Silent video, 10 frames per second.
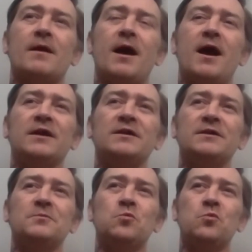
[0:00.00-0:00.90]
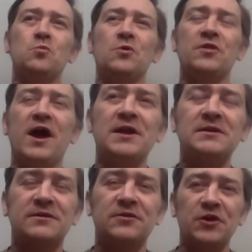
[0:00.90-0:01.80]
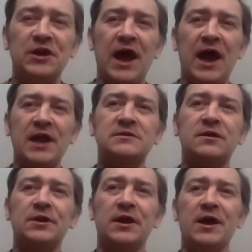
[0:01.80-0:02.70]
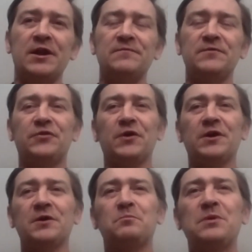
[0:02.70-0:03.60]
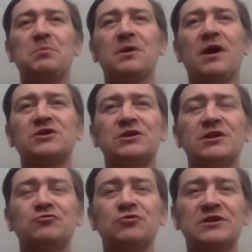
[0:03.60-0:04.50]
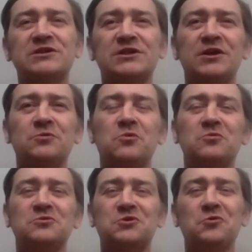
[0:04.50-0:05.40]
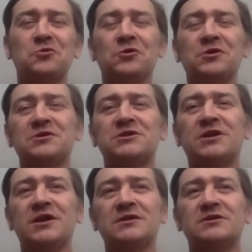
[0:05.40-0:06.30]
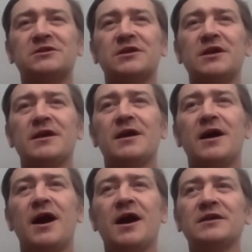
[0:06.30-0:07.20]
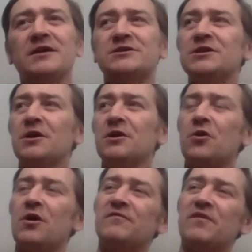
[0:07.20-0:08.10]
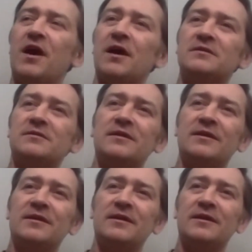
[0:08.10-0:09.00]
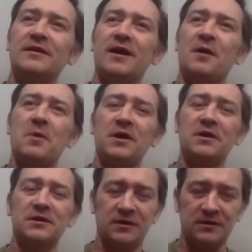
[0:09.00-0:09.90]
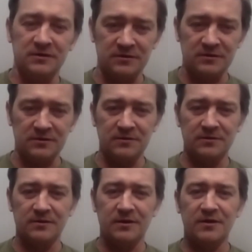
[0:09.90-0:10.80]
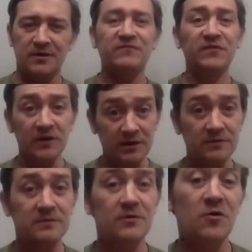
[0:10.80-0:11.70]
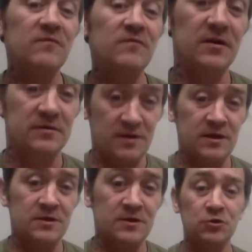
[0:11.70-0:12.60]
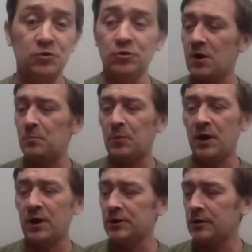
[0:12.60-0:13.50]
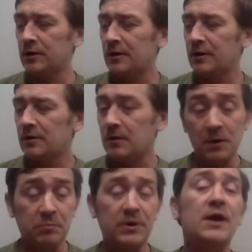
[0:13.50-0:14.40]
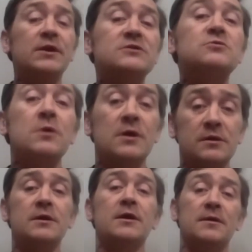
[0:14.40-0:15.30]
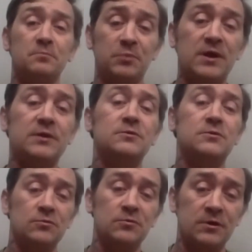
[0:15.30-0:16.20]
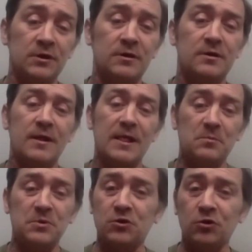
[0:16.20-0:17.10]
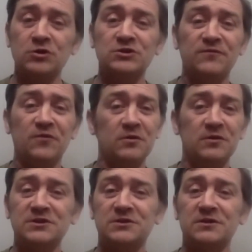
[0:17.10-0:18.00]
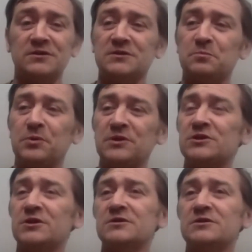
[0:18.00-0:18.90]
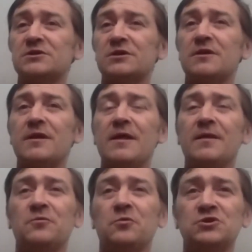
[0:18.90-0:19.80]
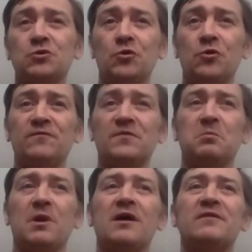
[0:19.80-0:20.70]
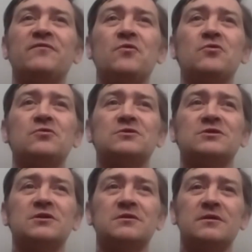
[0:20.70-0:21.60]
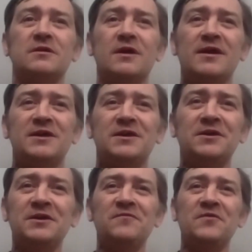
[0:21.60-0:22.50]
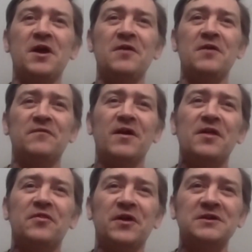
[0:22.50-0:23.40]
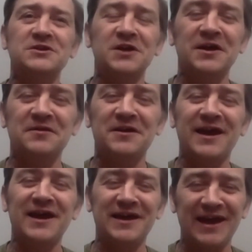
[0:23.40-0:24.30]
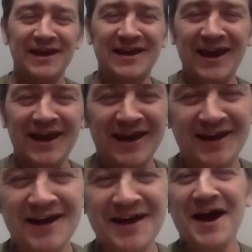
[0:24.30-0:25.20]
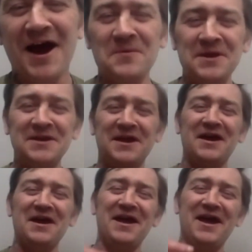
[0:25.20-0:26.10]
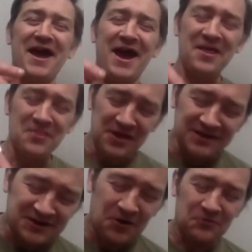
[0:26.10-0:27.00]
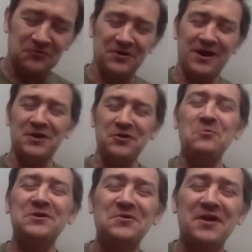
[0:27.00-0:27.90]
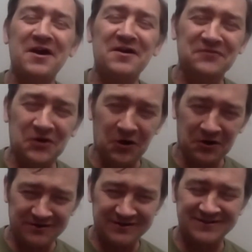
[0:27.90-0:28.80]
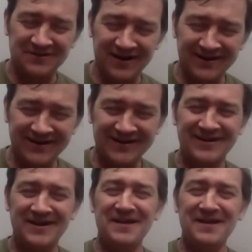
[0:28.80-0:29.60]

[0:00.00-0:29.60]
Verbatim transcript: I with the in, the internet and everything, and people actually really seeing what was going on in the states. I seen a lot of anti-American feeling over in Europe and and Britain as well, yeah, Britain too, yeah, because of all these things, the prisons and what's going on for the black folks, and you even have things like the KKK. I mean, in this country, I know we don't have guns, right?